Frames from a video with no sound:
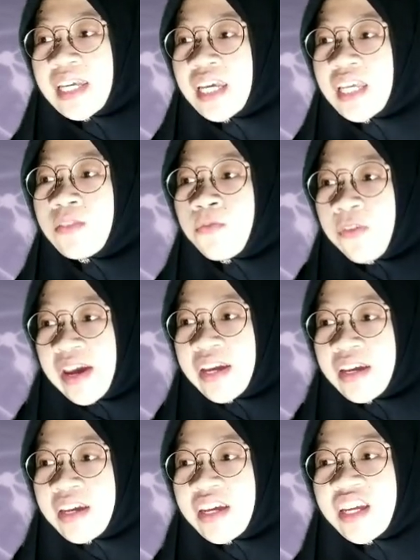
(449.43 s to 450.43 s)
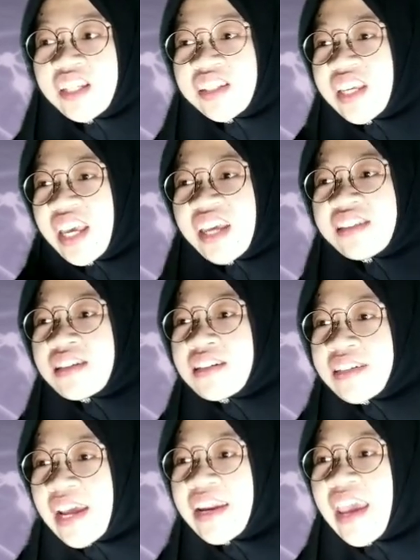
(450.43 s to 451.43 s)
In fact, it is easier
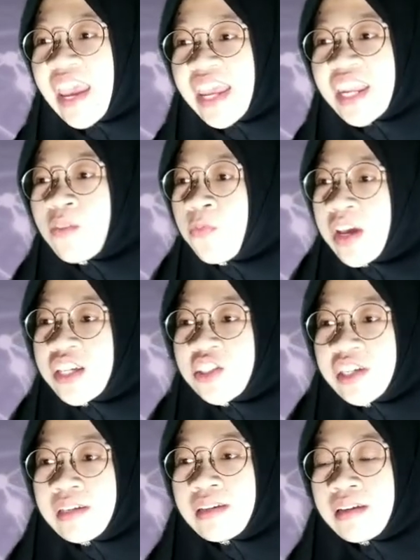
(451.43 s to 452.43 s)
than adding fraction.